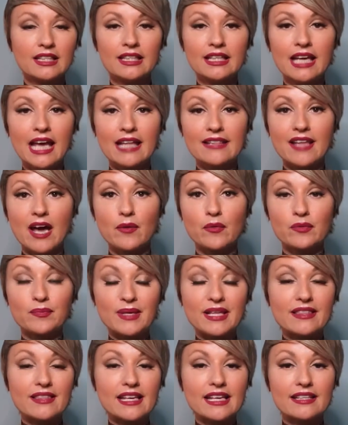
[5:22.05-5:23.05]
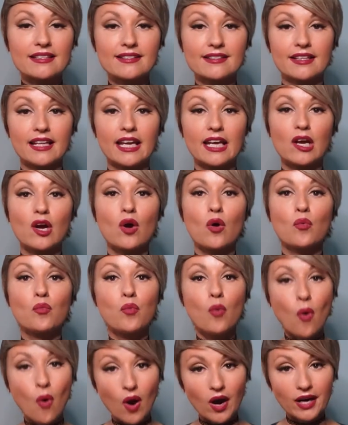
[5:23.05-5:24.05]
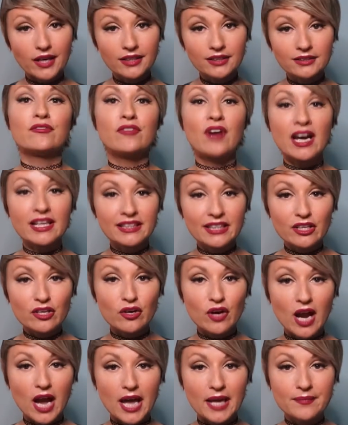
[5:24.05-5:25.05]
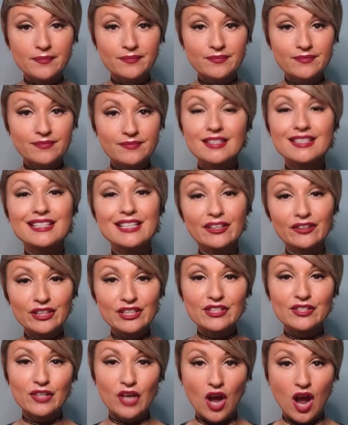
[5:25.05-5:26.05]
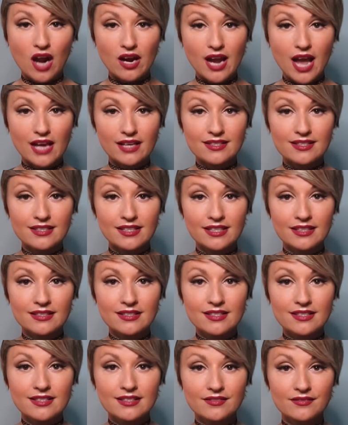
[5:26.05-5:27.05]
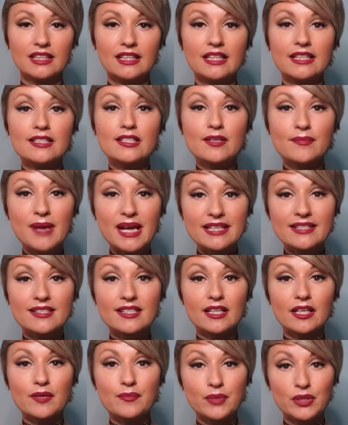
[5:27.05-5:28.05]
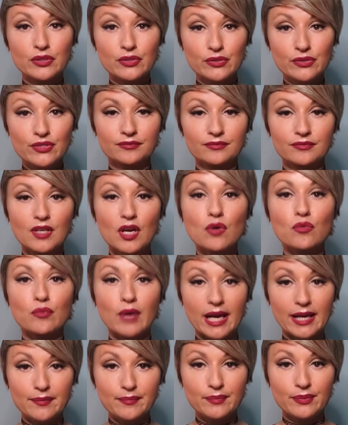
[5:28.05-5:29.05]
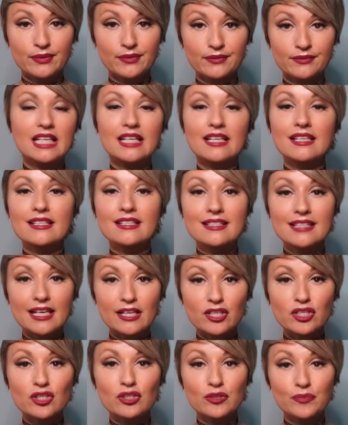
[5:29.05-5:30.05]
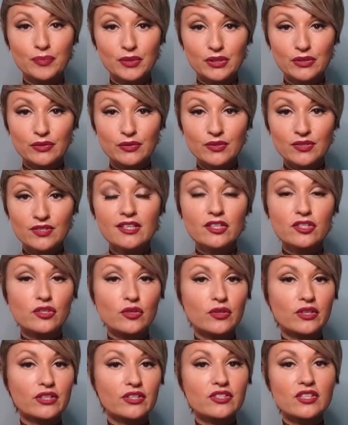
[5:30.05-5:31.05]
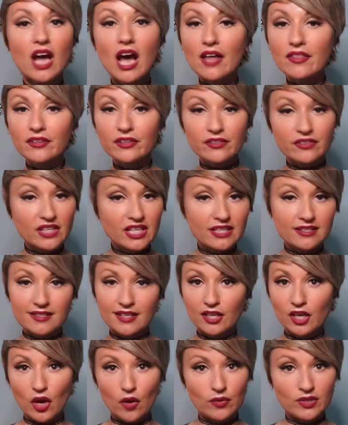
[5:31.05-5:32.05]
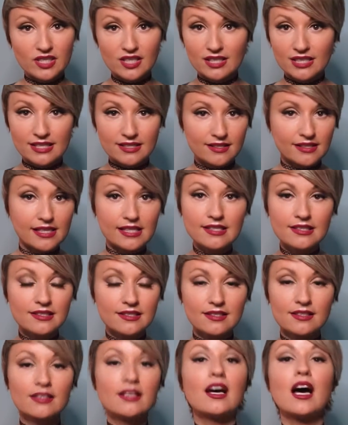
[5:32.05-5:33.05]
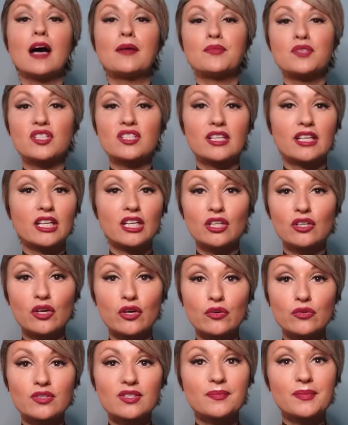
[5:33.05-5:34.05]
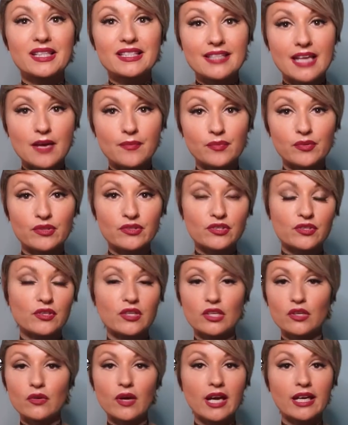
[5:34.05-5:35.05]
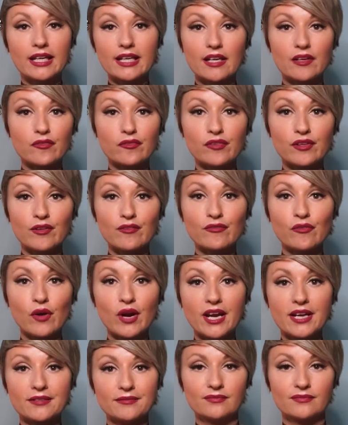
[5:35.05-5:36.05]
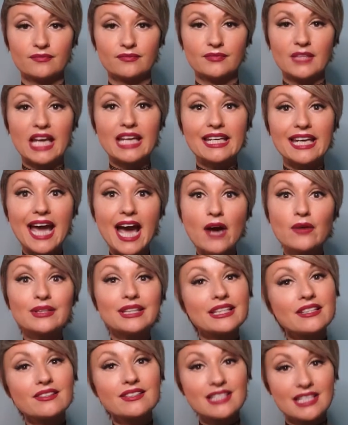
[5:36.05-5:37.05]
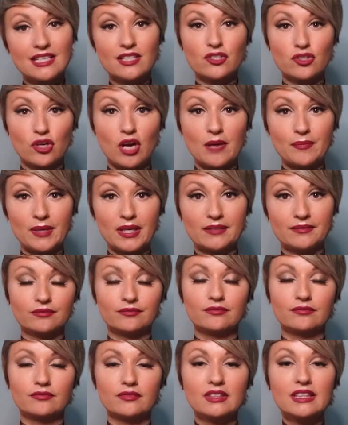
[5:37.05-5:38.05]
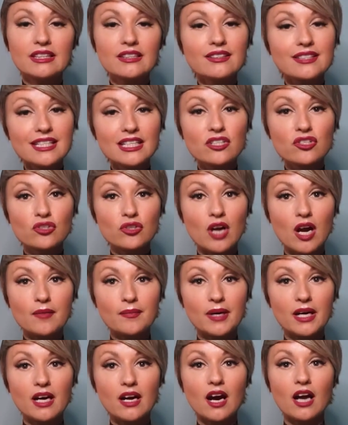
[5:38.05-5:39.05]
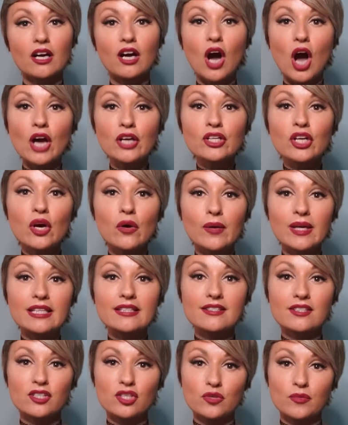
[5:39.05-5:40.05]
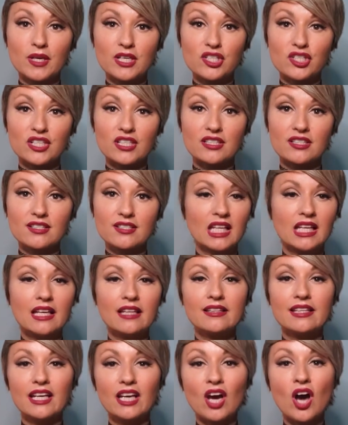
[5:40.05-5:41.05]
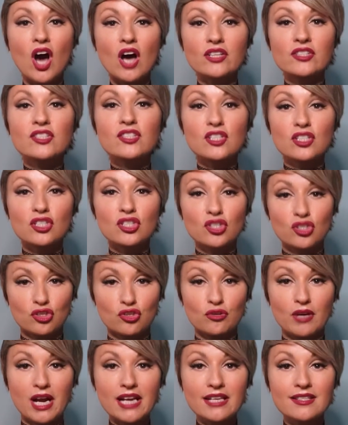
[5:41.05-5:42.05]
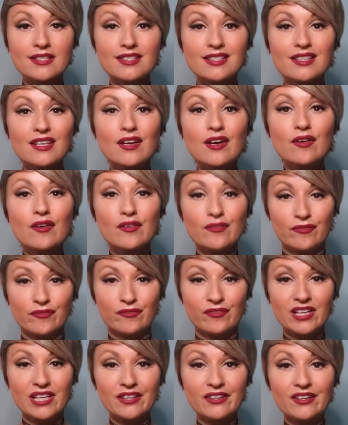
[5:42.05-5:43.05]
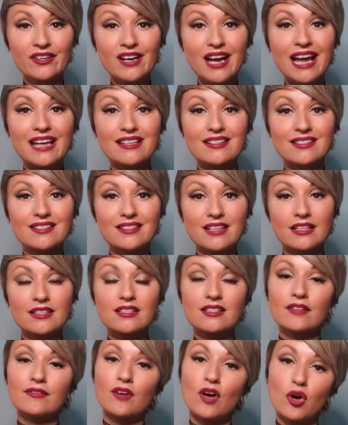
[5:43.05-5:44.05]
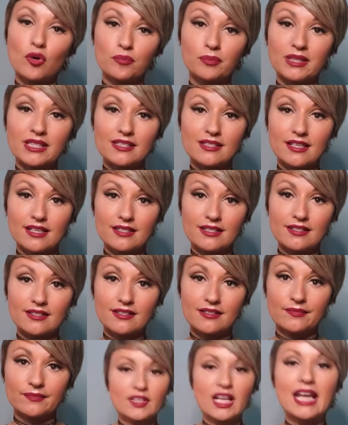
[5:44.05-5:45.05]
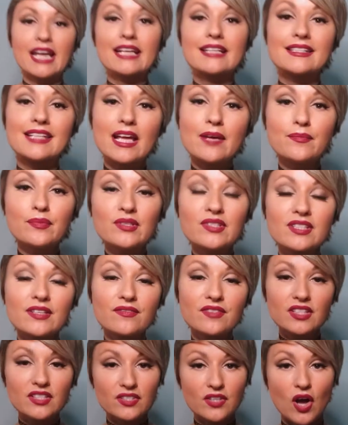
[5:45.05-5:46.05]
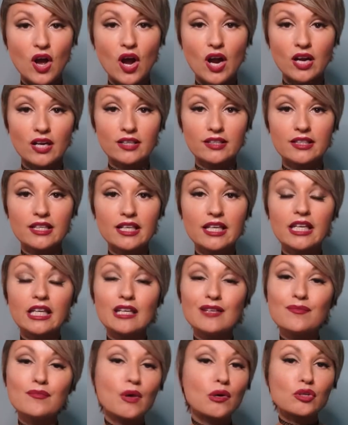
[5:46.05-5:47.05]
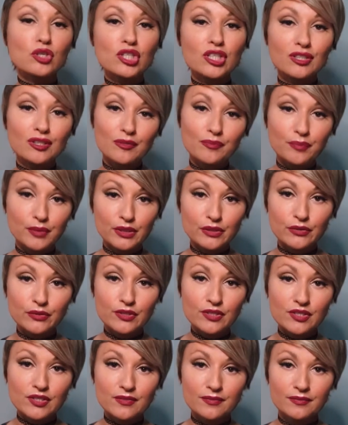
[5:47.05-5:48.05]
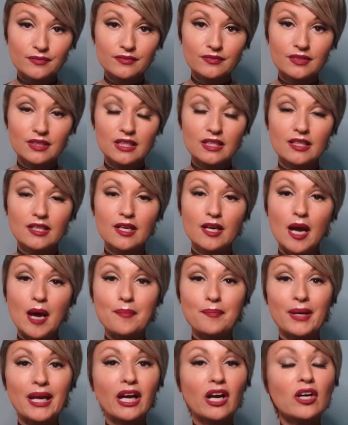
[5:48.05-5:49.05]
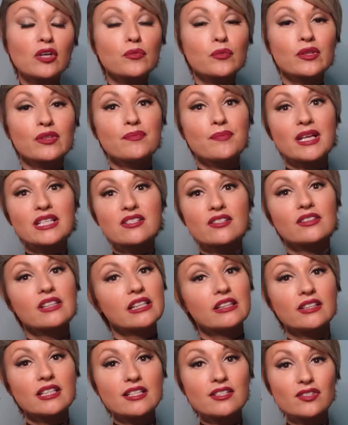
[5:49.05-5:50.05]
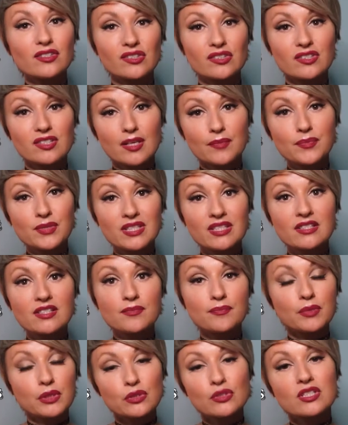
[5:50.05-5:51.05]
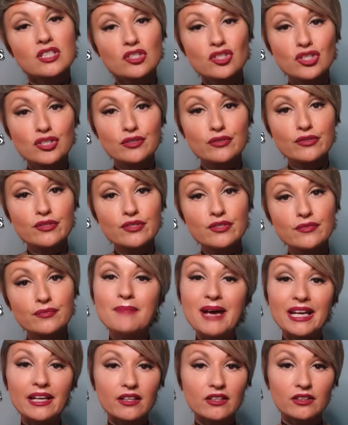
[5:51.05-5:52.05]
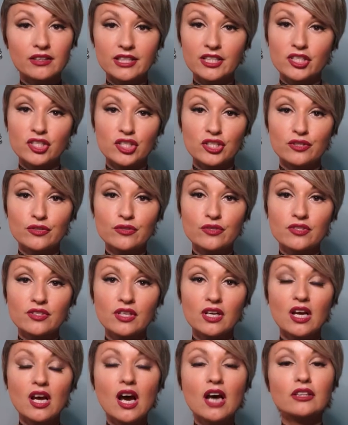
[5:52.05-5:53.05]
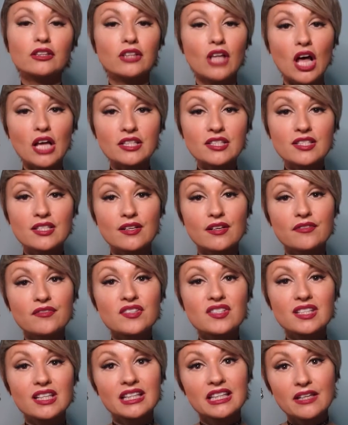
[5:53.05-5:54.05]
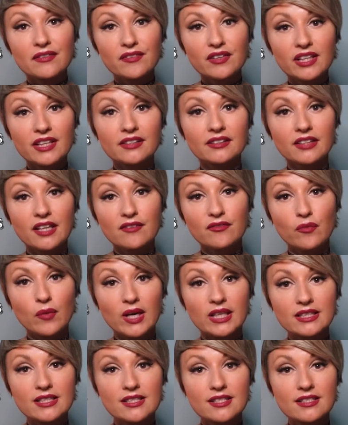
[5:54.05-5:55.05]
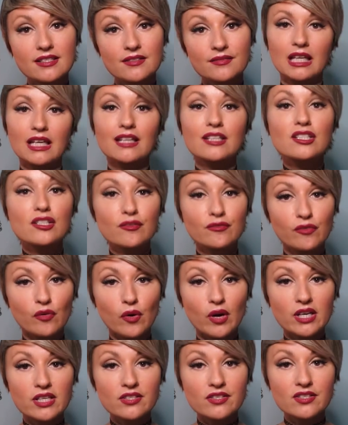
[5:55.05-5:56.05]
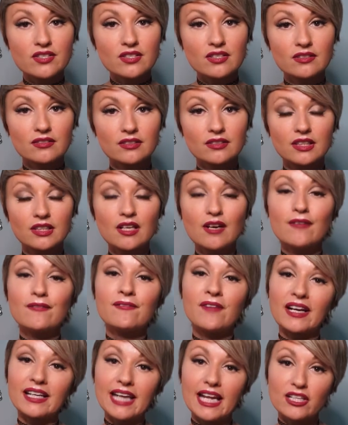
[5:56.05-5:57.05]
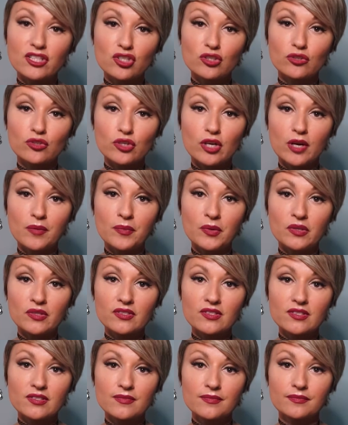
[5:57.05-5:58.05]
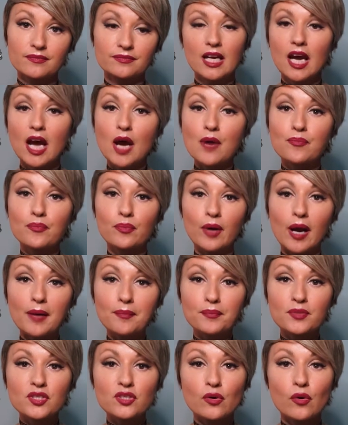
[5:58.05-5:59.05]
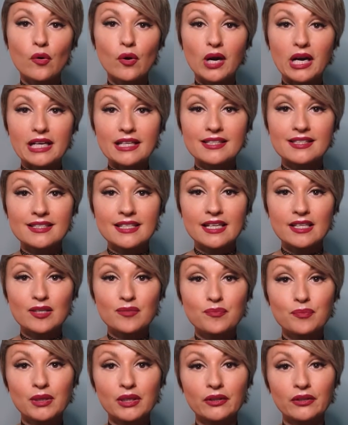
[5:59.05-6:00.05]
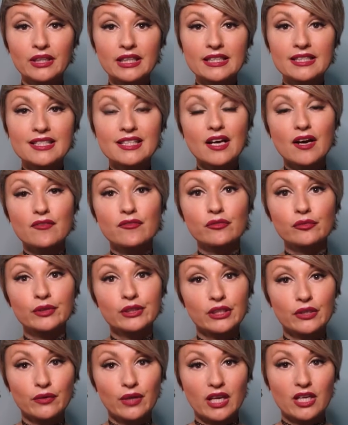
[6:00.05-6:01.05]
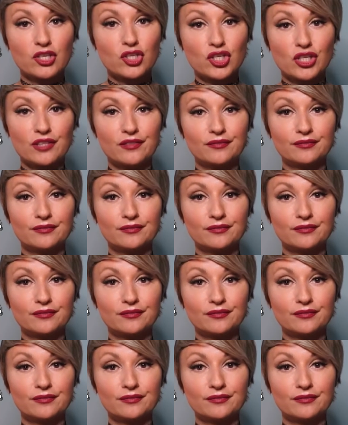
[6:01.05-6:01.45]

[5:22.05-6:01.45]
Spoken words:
And that would be things like war, violent crime, serious car accidents, domestic abuse, rape, sexual abuse. So there's other things that go into these lists. I'm just letting you know some examples so that you kind of get a feel for it. And now little t trauma. Little t trauma are ongoing situations that cause distress, fear, and a sense of hopelessness. Examples of this are emotional abuse, a parent with mental illness or substance abuse issues, medical issues, loss of significant loved ones, divorce, financial troubles, abrupt or extended periods of relocation.